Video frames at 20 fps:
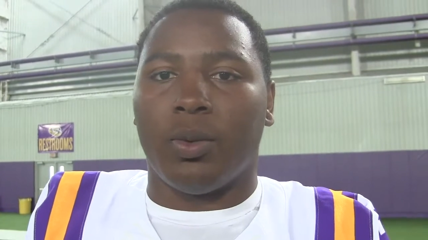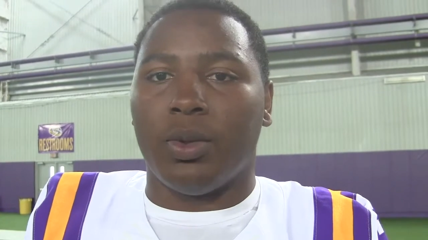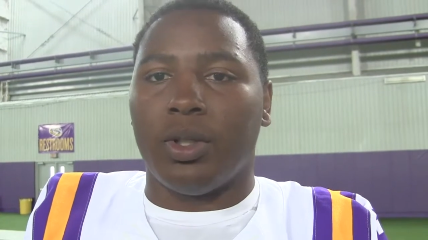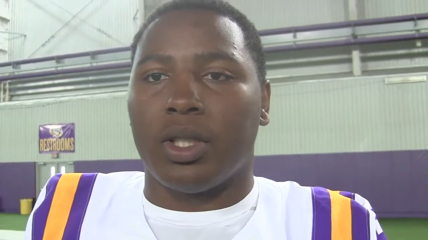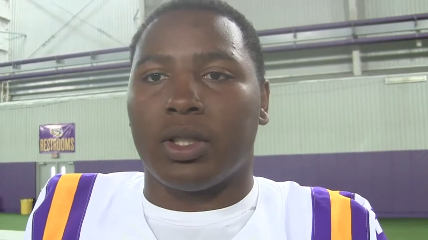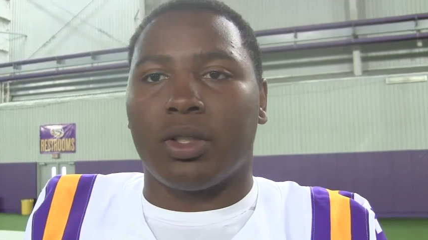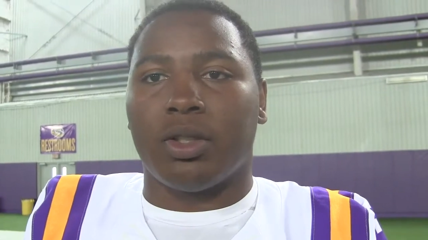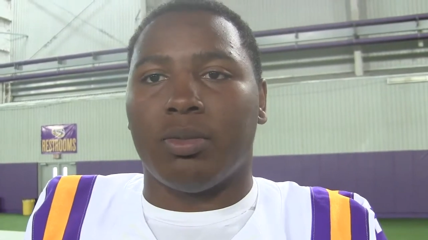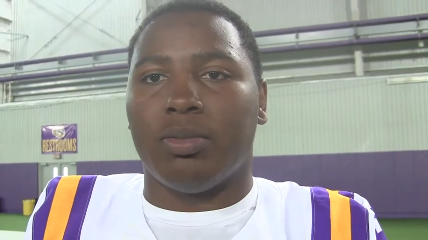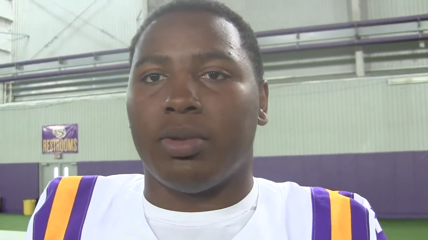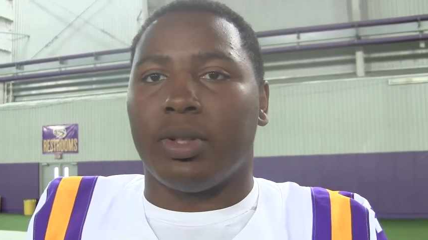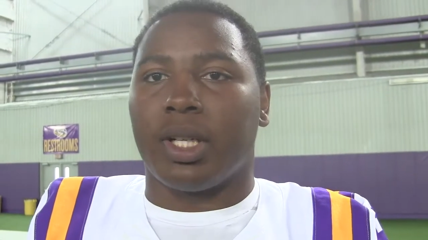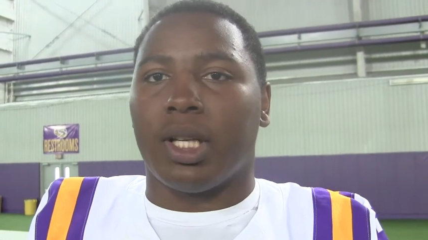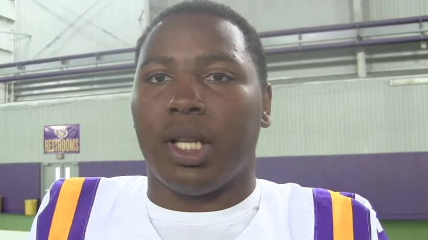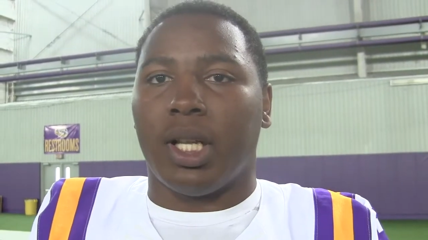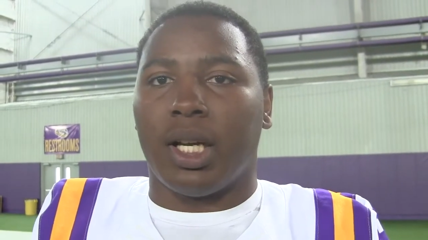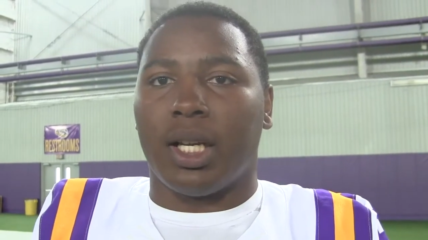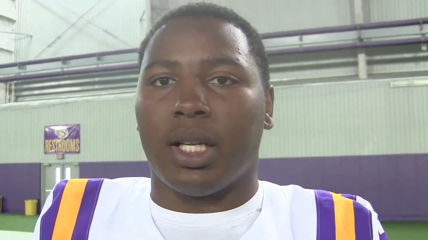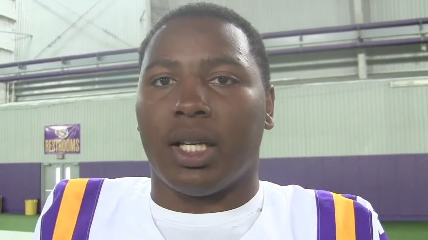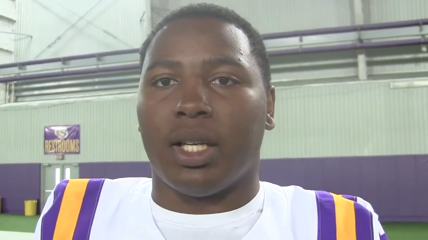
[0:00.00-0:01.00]
we just gonna bring a
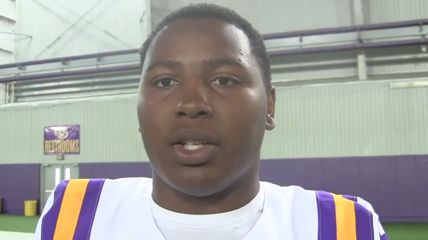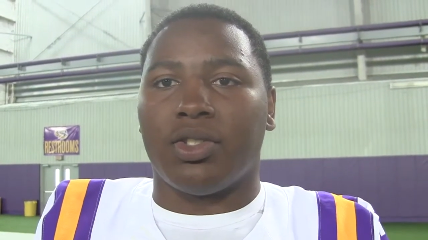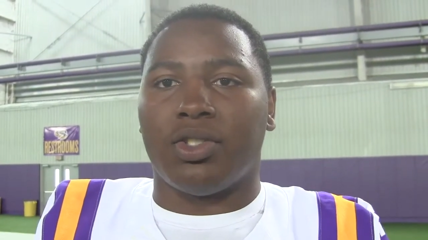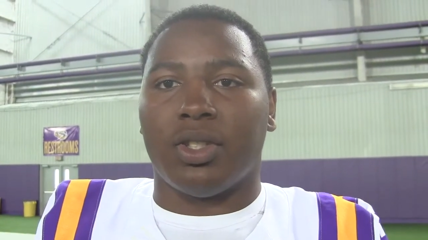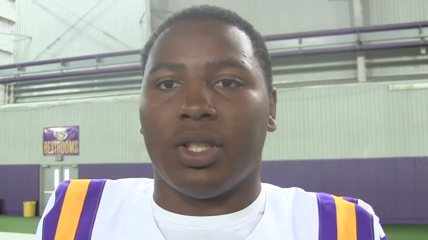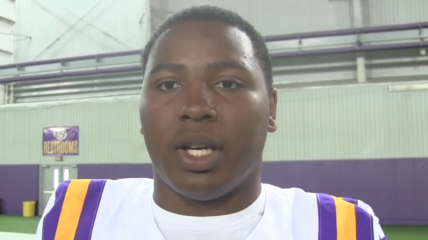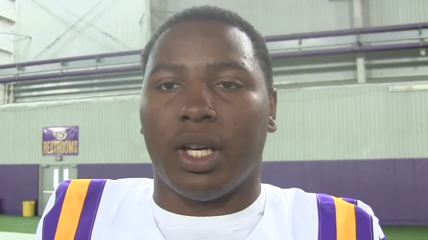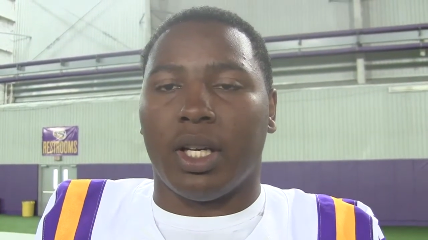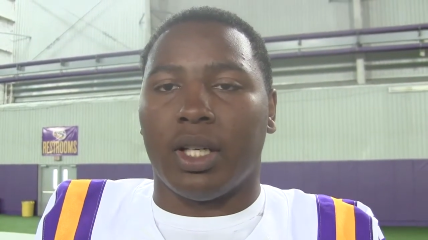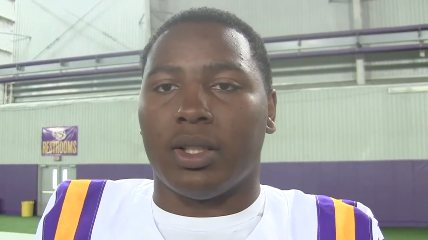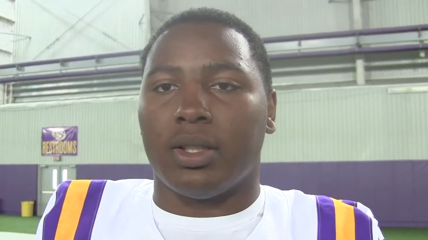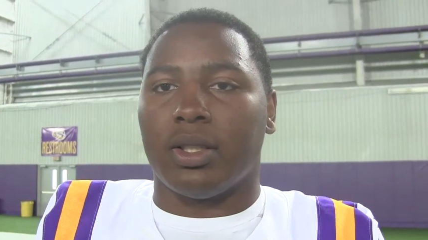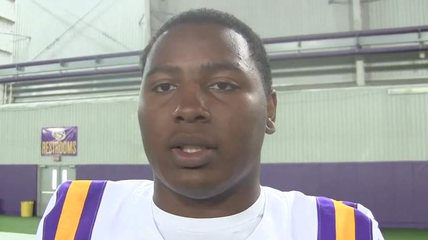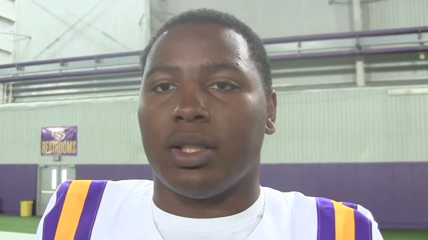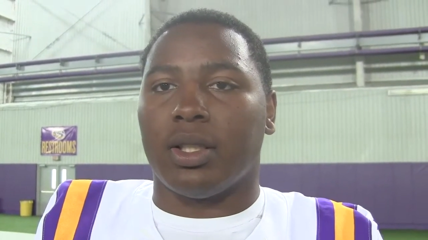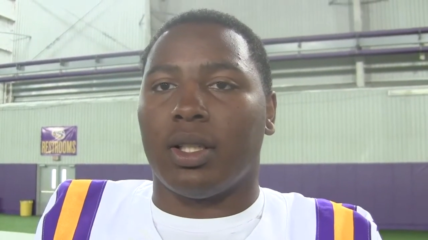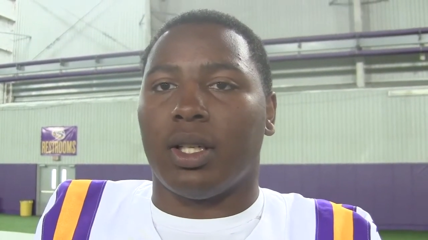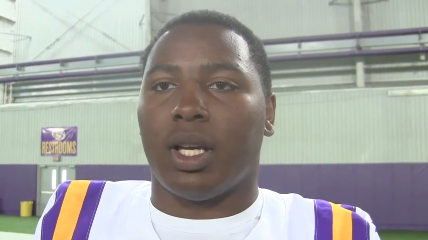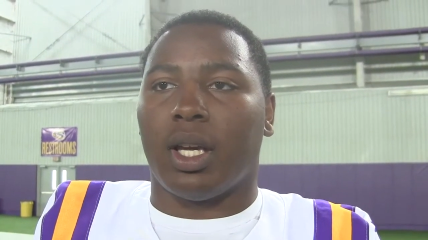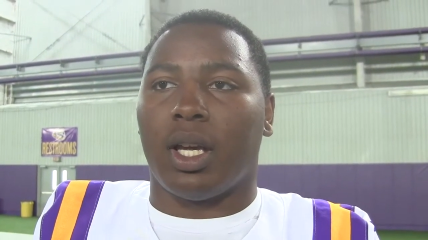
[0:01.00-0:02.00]
lot of energy
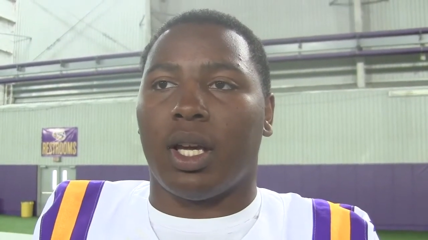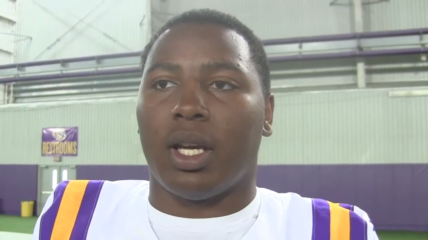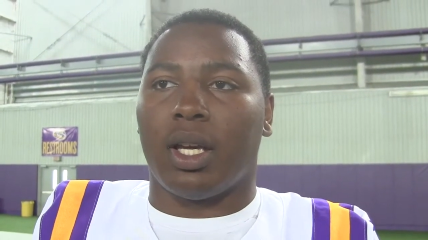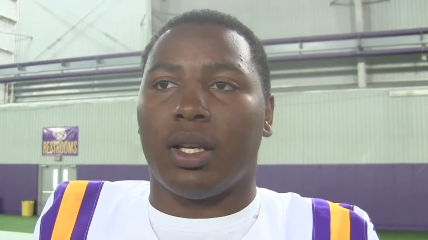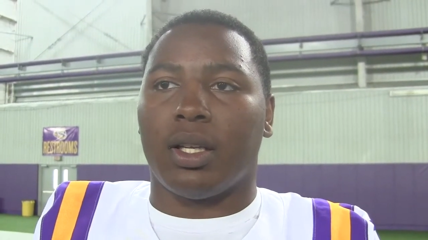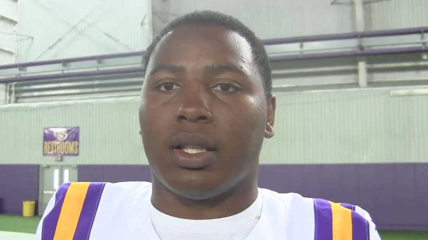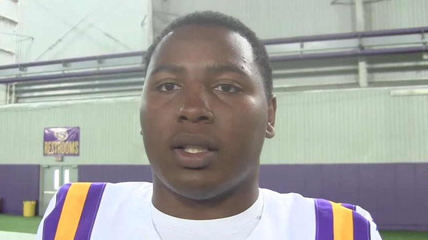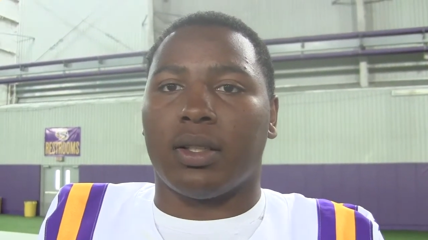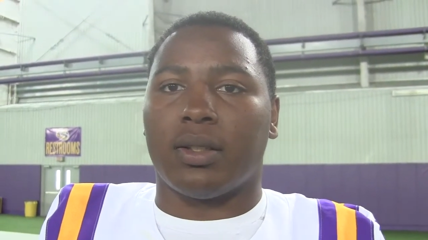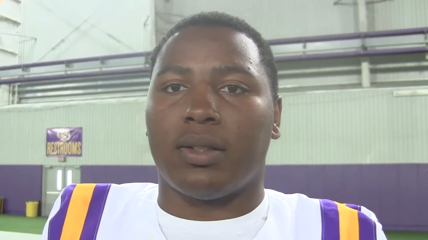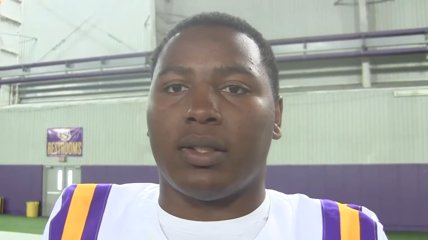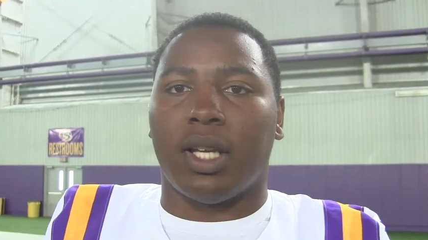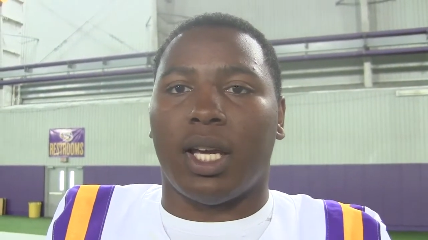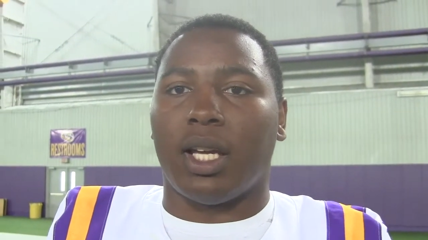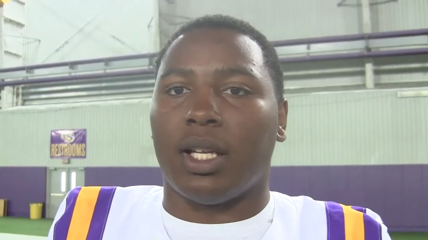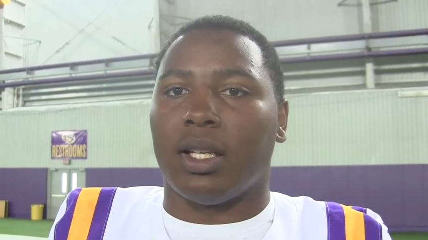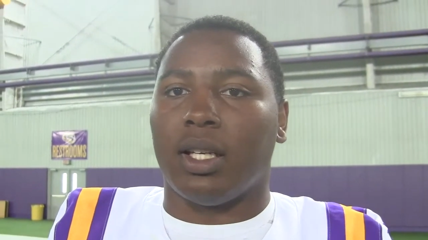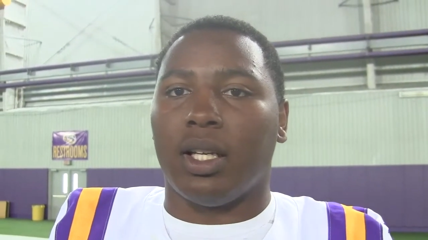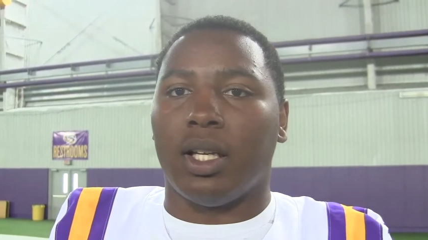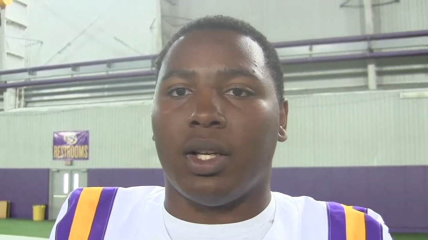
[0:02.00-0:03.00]
and
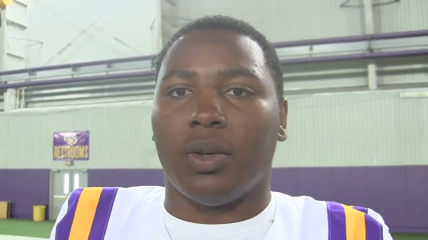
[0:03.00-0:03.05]
technique,